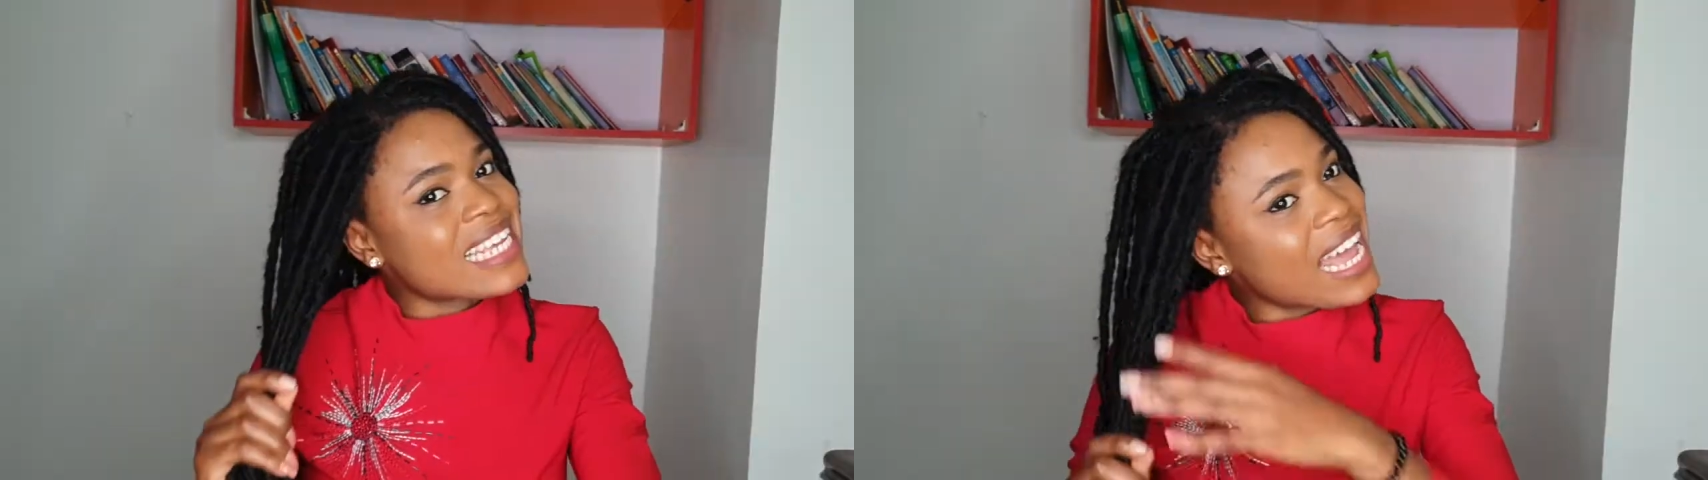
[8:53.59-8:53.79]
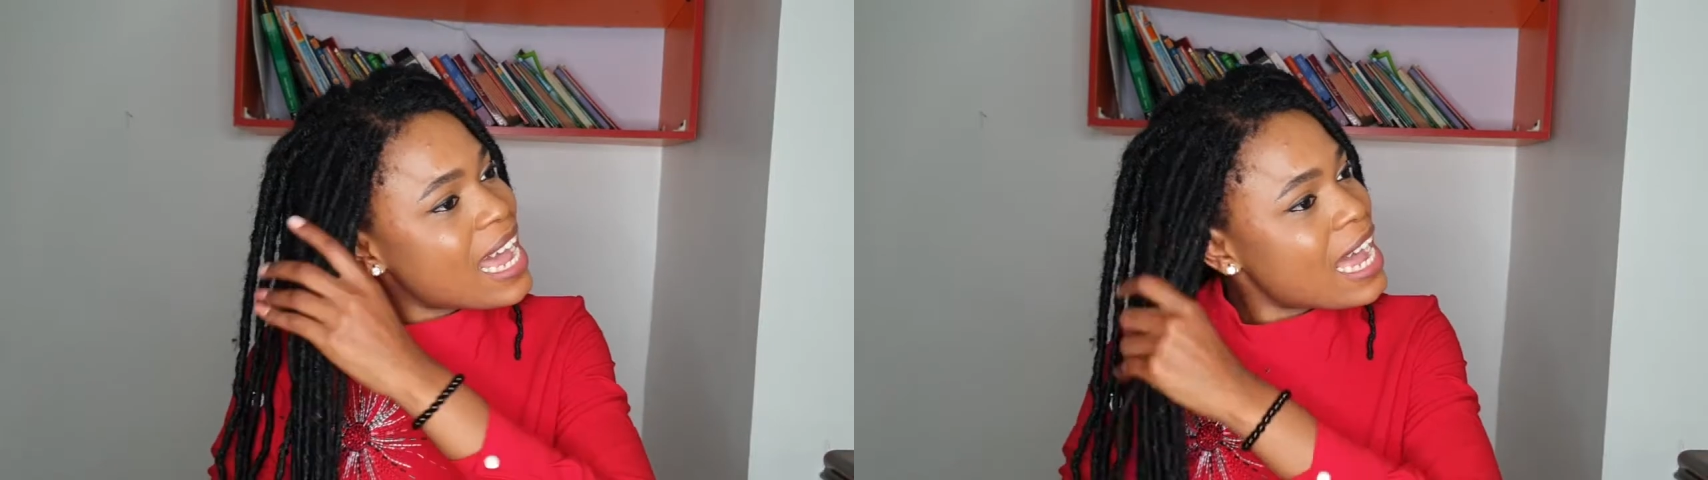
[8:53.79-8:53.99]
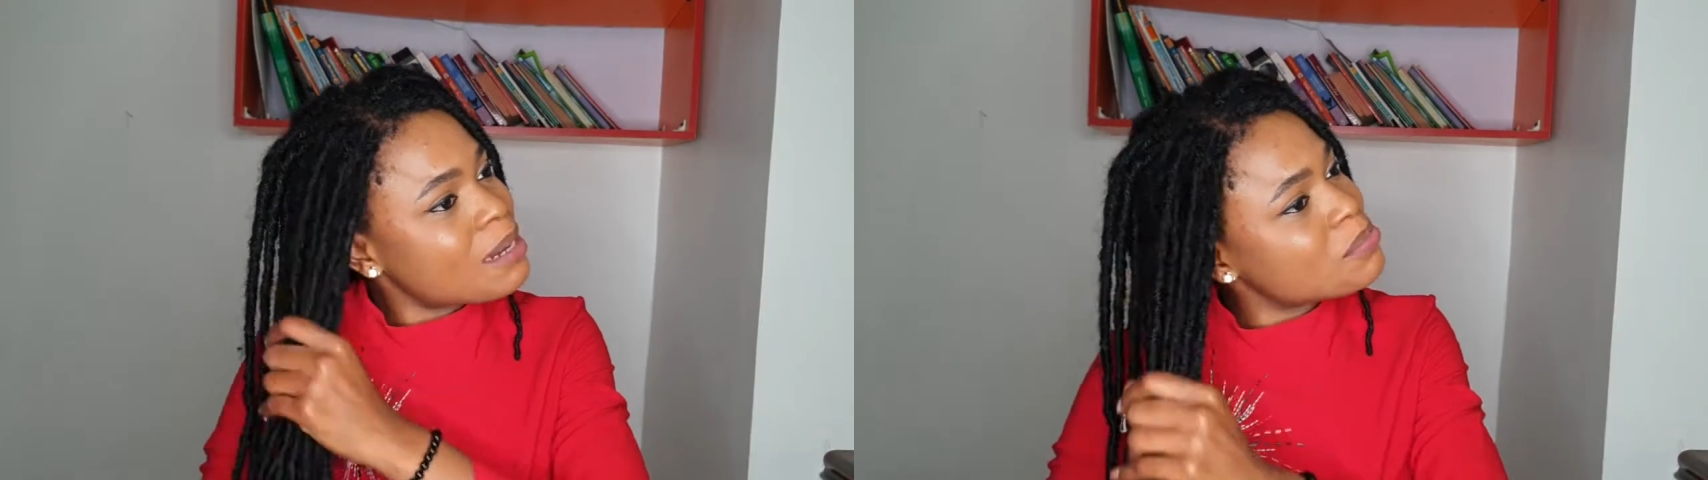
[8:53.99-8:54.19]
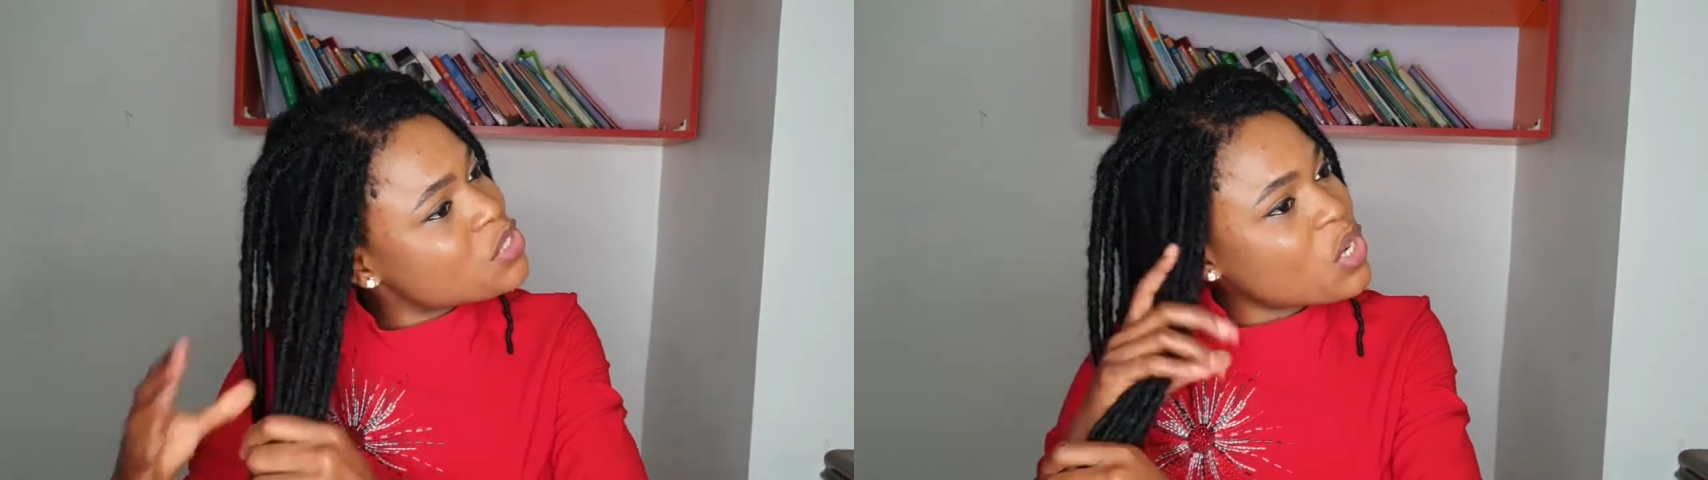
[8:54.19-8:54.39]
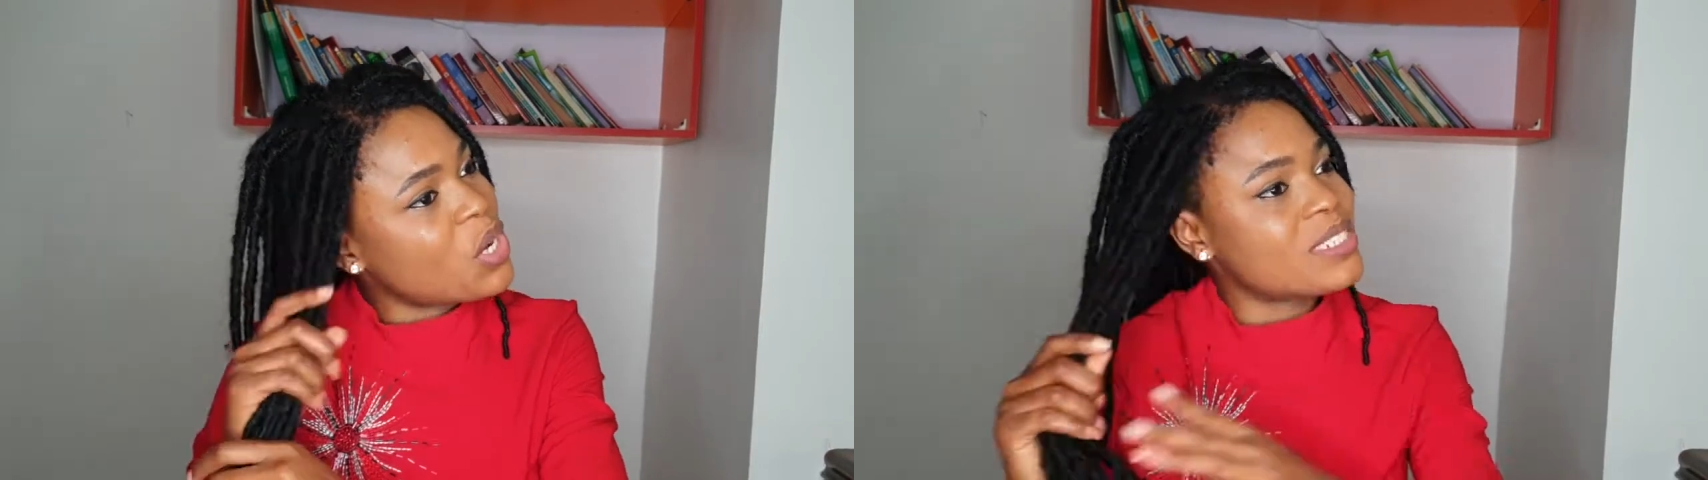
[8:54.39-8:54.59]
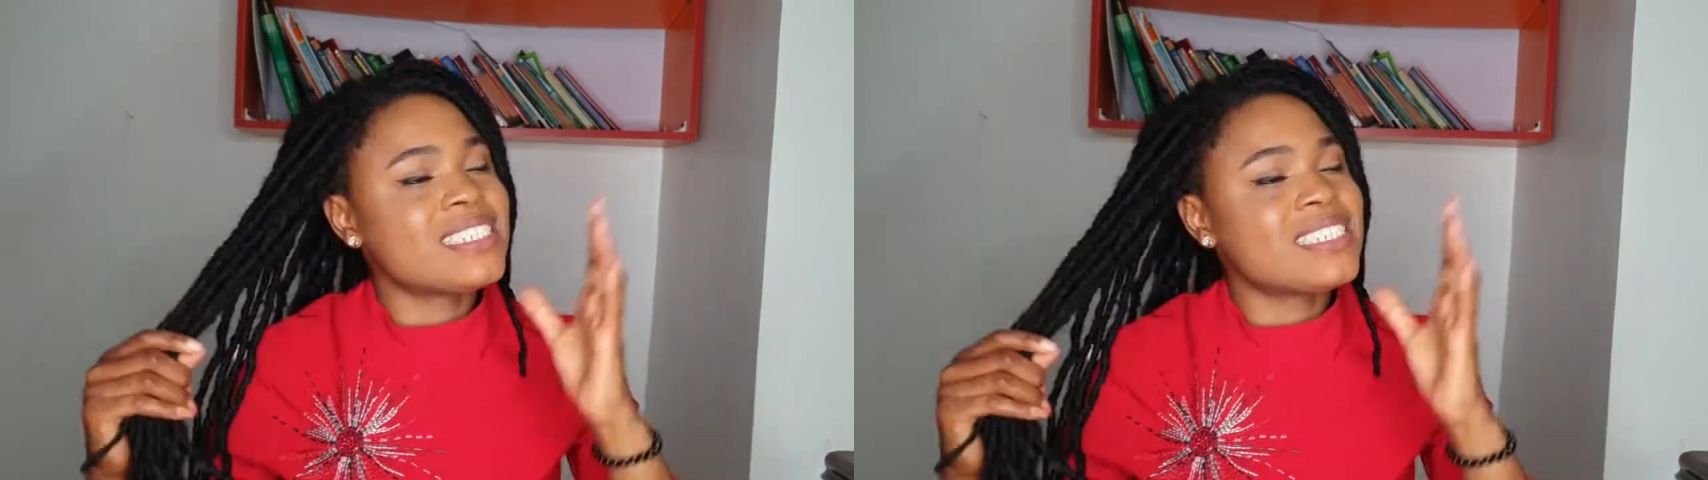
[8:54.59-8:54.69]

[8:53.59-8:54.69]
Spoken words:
Yeah, I'm done.